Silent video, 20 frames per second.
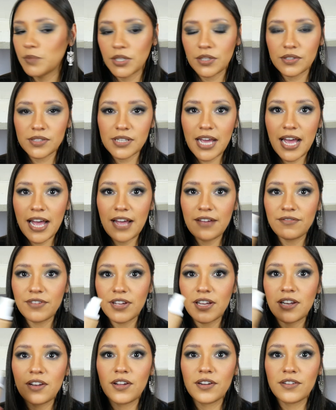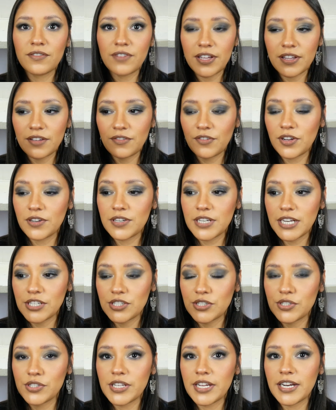because I have a lot of other
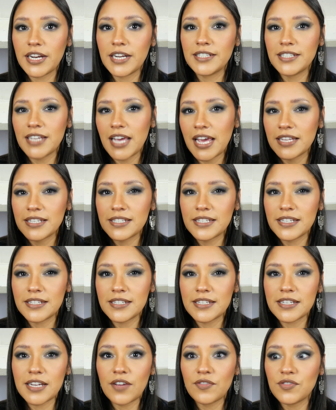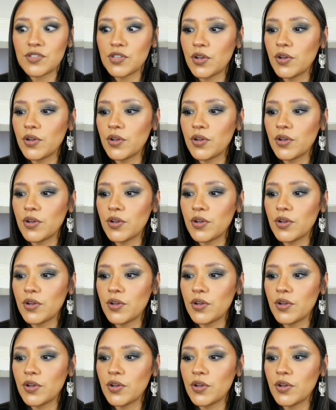foundations that I test and stuff.